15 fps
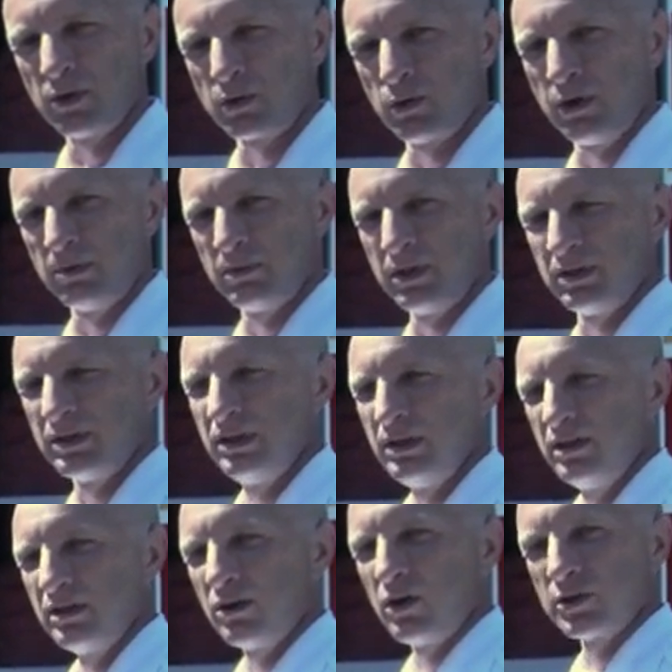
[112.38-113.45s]
equipment.
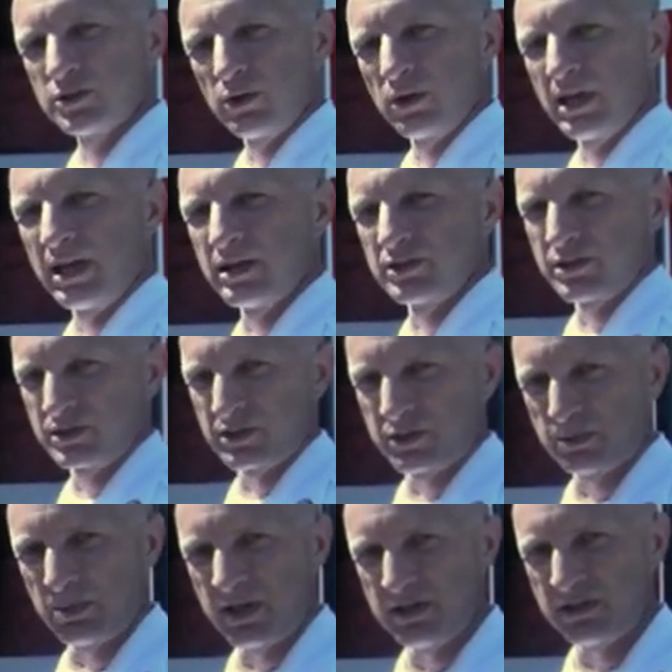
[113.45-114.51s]
Also allows us to
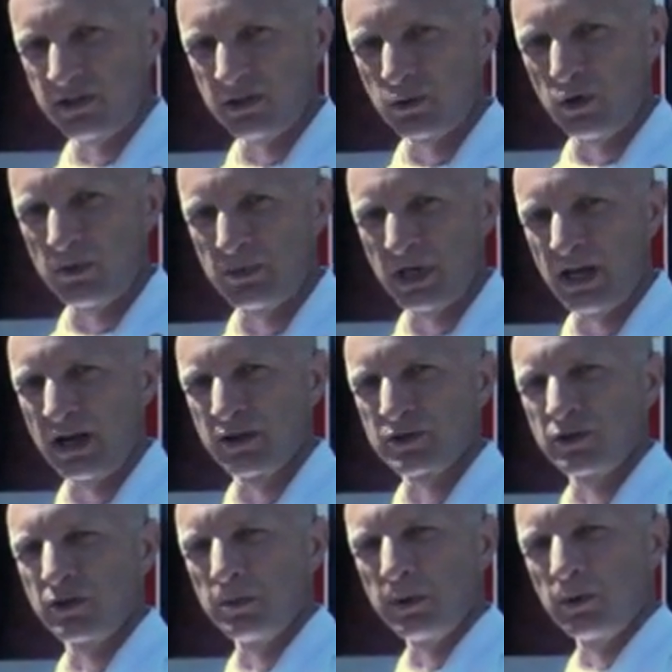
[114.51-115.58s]
space the equipment
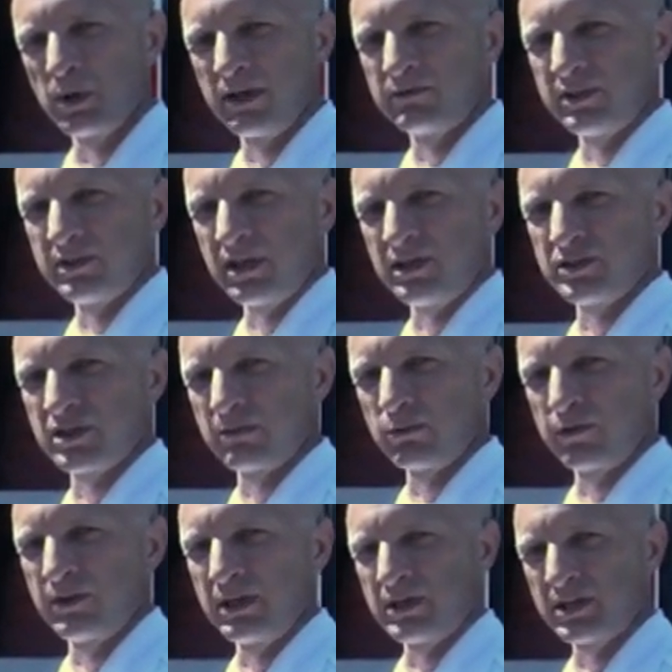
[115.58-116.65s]
out so that we don't have to take
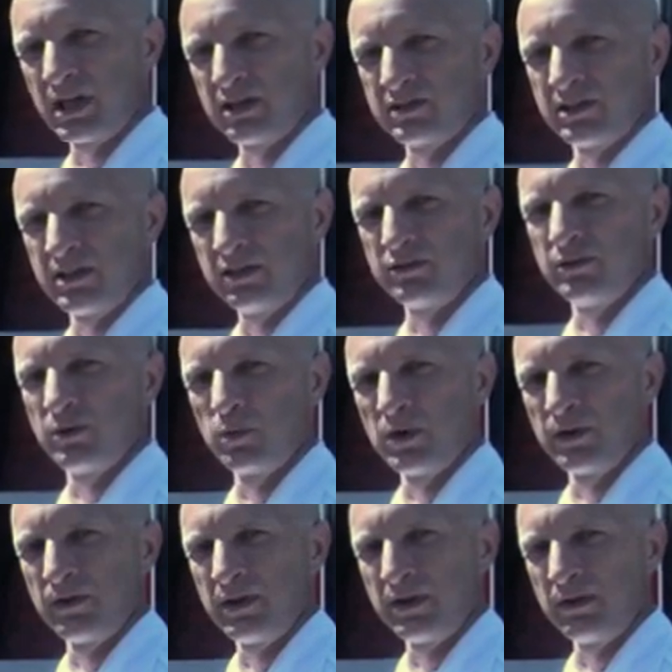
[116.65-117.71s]
several things out to get to the
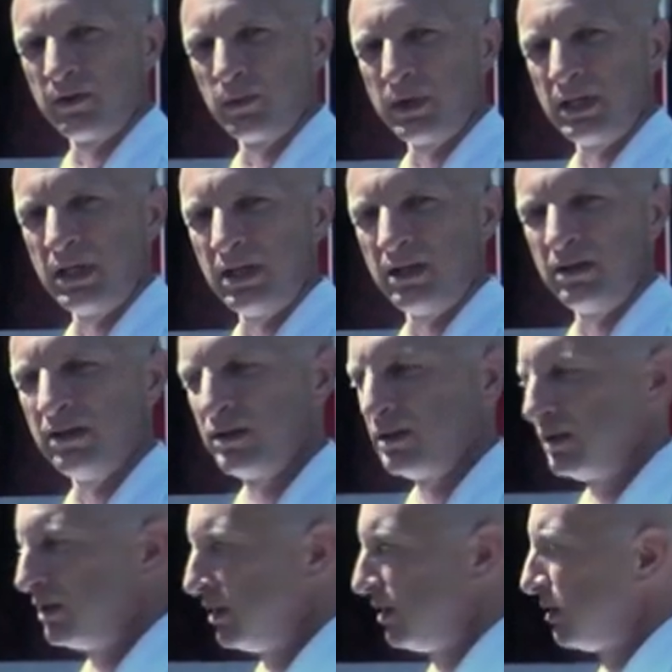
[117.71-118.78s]
one thing that we need.
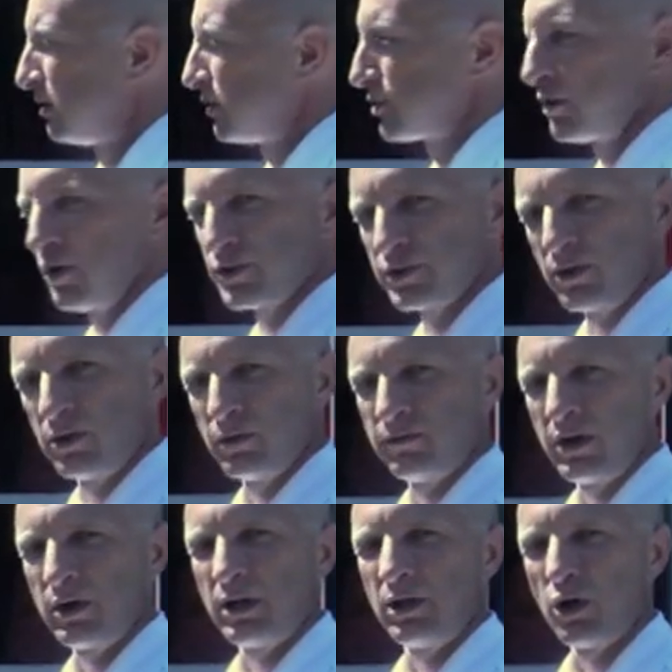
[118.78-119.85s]
It's also
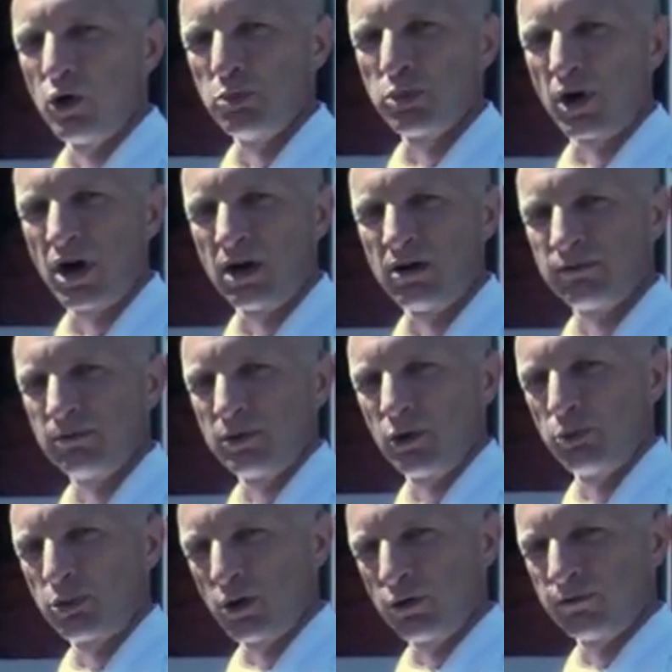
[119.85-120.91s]
very low, pro
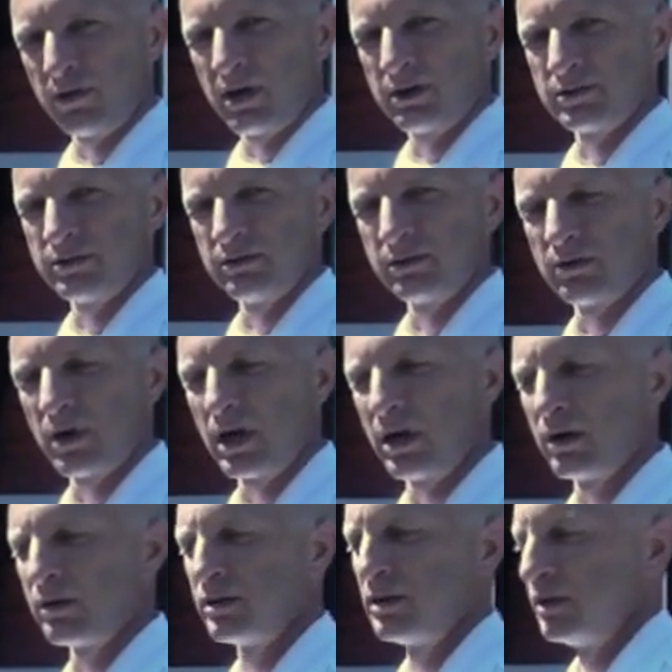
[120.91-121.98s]
low profile to the
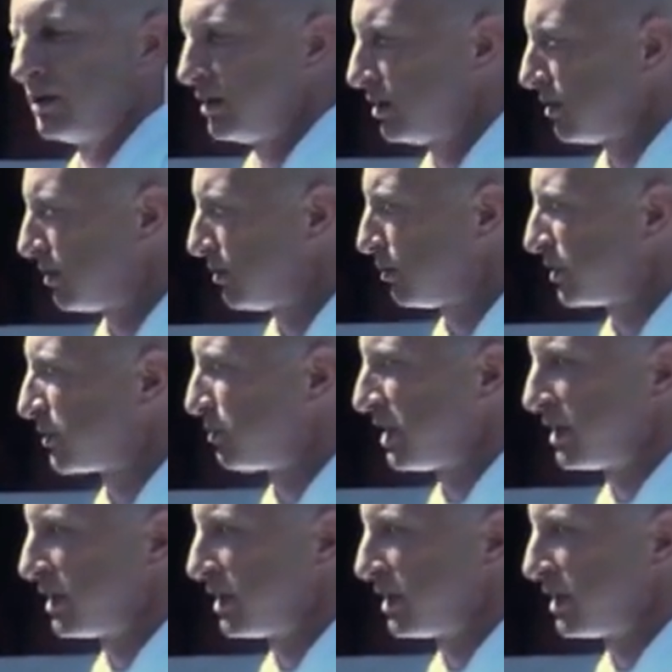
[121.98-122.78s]
ground, uh, which